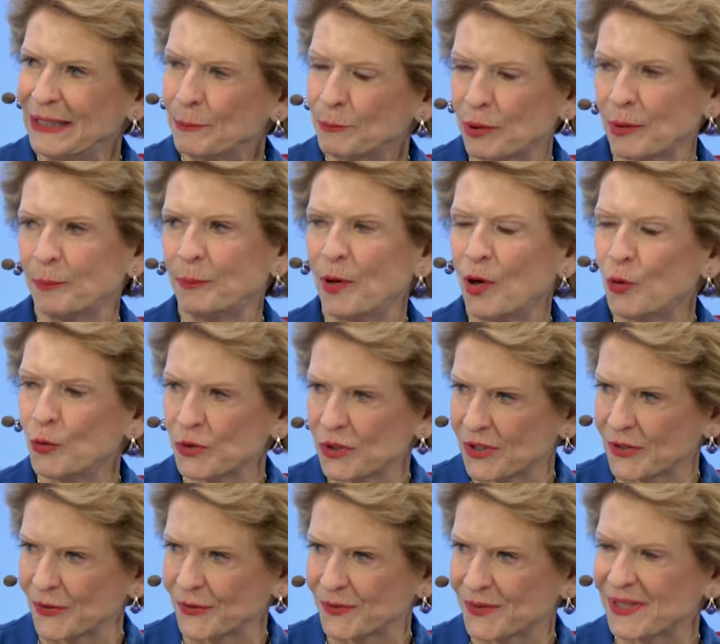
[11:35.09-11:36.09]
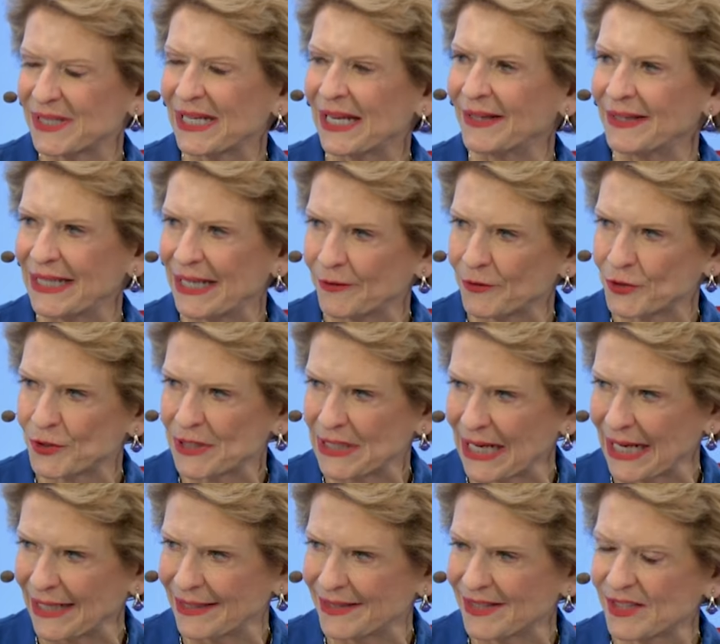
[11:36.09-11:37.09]
proposals on the other
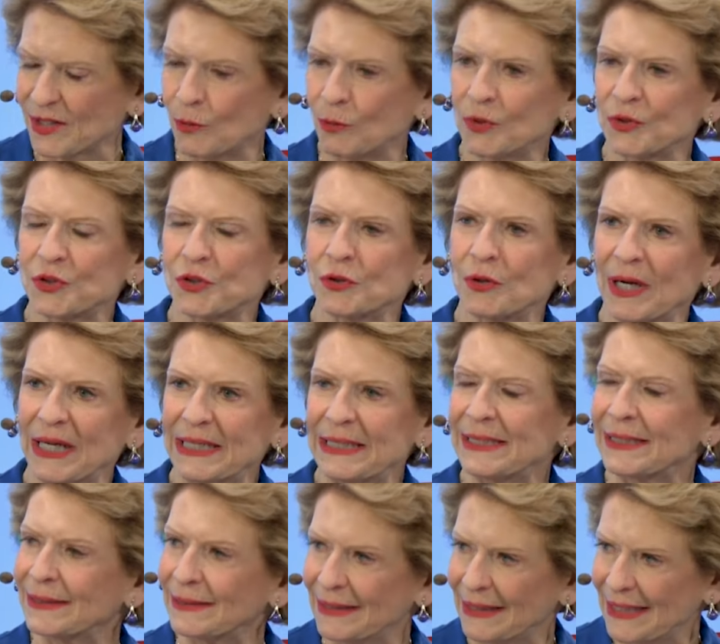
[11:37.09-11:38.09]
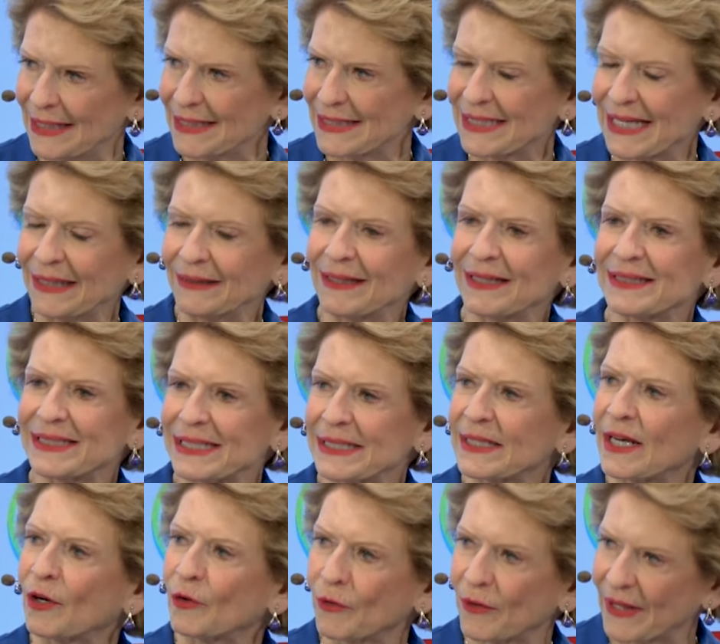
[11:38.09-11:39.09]
side. So we're trying to say, let's
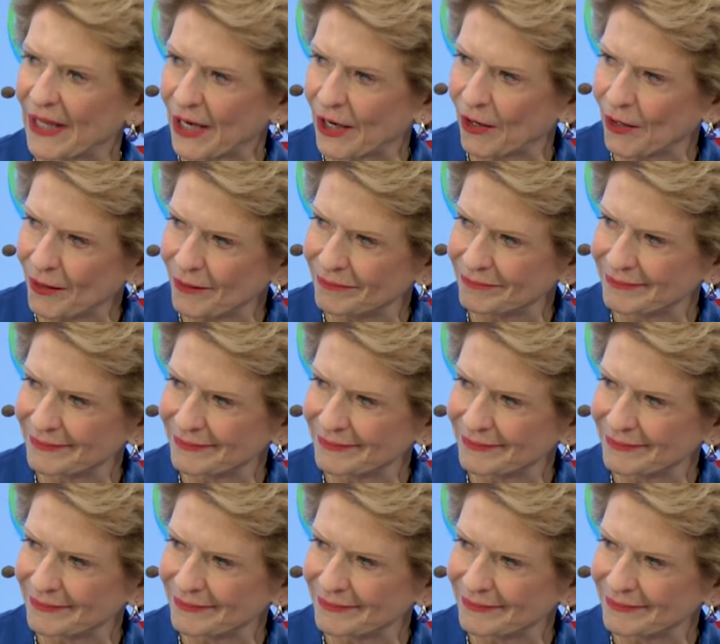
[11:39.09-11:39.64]
start there.